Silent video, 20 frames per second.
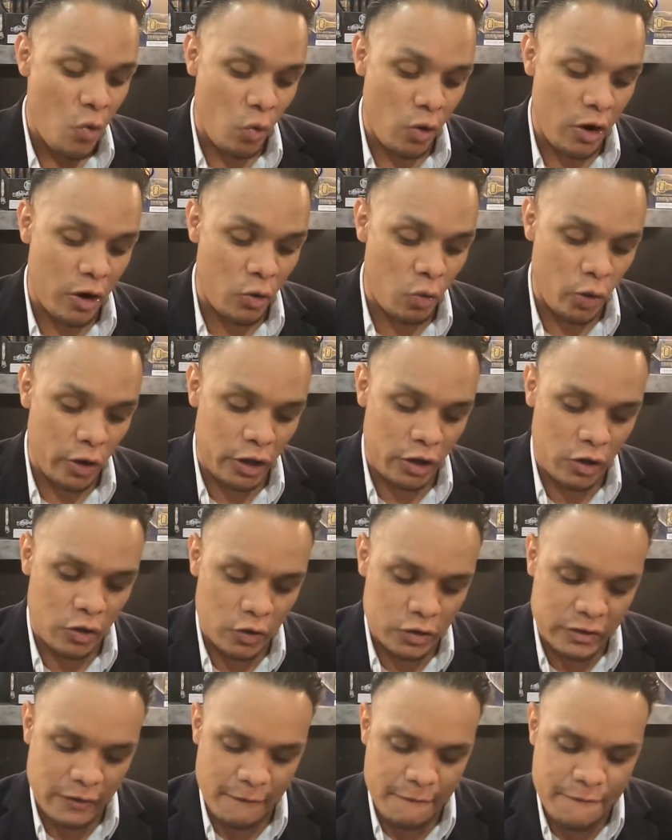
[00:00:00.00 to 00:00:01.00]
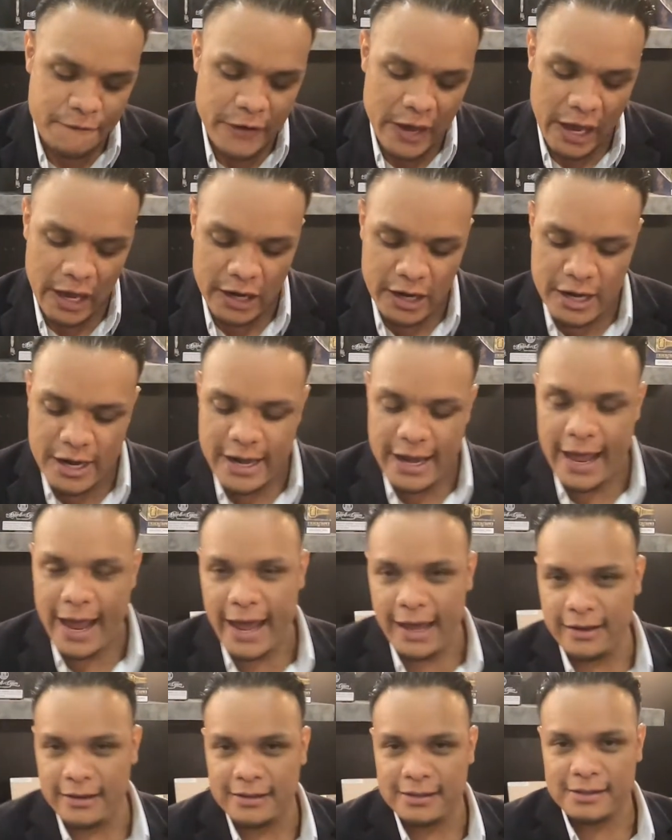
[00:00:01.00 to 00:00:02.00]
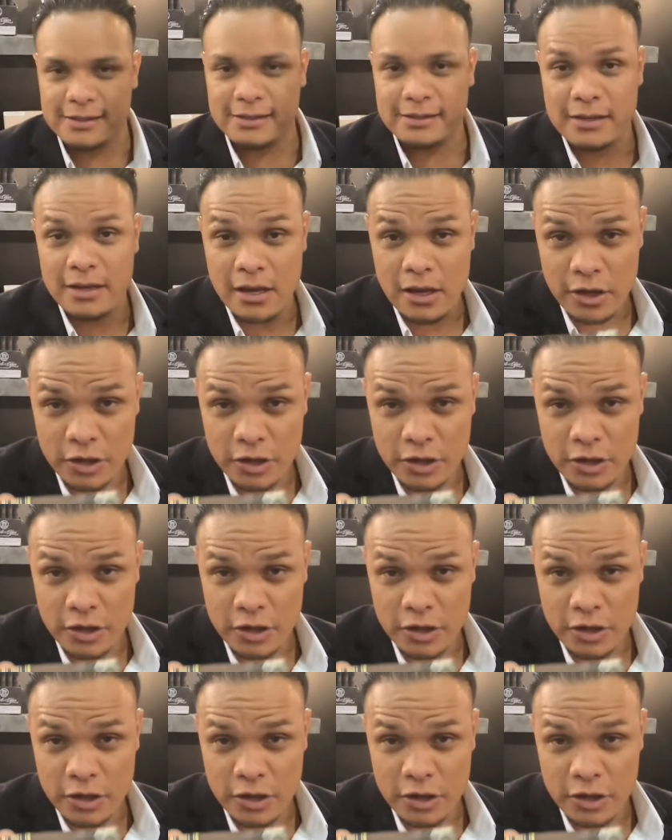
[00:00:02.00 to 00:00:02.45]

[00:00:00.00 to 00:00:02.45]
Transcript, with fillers: where we use a very nice,